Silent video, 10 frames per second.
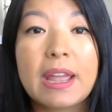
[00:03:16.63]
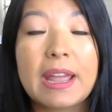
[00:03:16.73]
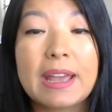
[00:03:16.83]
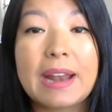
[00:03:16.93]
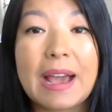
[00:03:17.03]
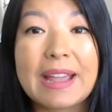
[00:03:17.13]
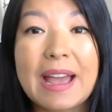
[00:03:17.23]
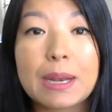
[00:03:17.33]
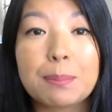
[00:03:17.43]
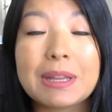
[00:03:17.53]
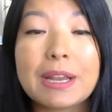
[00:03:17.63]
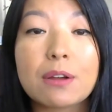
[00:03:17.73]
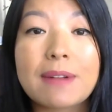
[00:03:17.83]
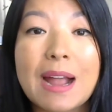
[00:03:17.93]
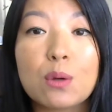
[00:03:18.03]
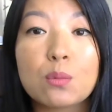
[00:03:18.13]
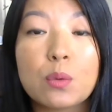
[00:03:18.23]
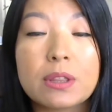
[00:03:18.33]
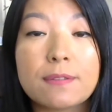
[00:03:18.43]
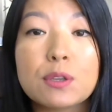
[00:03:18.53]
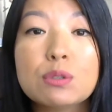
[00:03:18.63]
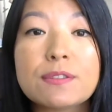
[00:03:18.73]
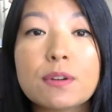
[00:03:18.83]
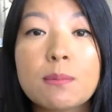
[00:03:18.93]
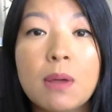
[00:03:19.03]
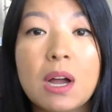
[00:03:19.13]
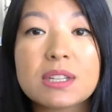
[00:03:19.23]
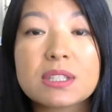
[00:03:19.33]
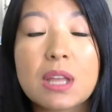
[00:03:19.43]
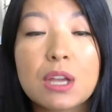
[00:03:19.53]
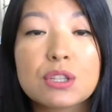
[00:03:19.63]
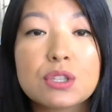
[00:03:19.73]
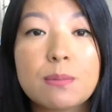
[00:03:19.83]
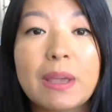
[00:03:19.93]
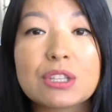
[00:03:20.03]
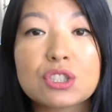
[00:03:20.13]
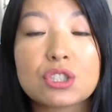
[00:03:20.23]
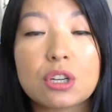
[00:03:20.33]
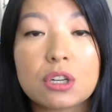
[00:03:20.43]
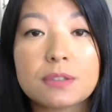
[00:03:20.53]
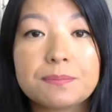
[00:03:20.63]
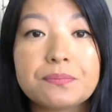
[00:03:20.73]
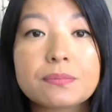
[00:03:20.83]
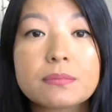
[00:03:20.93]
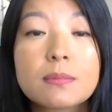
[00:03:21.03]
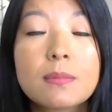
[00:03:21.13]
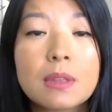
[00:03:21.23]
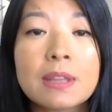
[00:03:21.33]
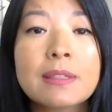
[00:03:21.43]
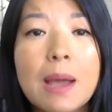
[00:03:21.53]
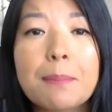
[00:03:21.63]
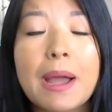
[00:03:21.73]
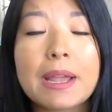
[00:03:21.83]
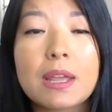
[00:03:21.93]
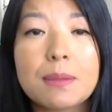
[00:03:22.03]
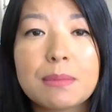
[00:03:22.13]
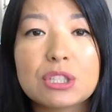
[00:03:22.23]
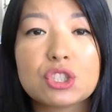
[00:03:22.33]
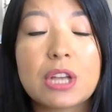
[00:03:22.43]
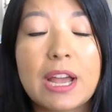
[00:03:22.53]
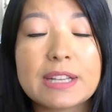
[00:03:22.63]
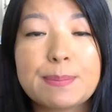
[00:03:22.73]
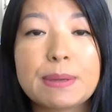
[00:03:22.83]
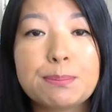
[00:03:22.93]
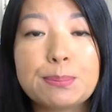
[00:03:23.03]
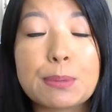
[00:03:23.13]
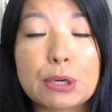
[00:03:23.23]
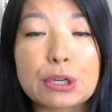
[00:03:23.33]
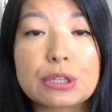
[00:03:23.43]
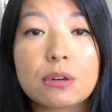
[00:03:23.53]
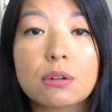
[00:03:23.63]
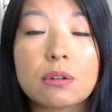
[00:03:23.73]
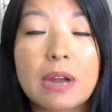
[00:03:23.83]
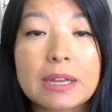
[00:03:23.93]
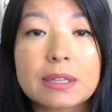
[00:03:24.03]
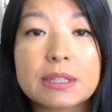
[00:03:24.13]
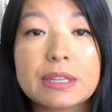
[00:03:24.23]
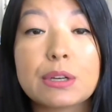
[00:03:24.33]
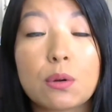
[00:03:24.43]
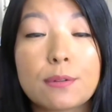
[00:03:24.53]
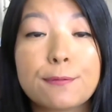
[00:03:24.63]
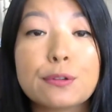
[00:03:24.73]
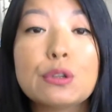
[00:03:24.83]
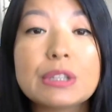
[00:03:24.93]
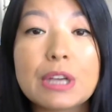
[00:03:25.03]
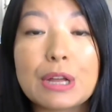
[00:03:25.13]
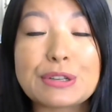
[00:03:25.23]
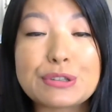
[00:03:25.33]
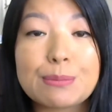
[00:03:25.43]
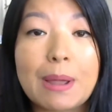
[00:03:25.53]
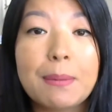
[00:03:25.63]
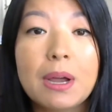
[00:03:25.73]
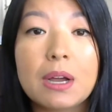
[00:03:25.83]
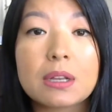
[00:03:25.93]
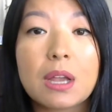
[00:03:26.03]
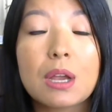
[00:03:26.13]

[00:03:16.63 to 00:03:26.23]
and I had to play around with a few different mugs to make sure that my image has been burned correctly or fully onto my mug.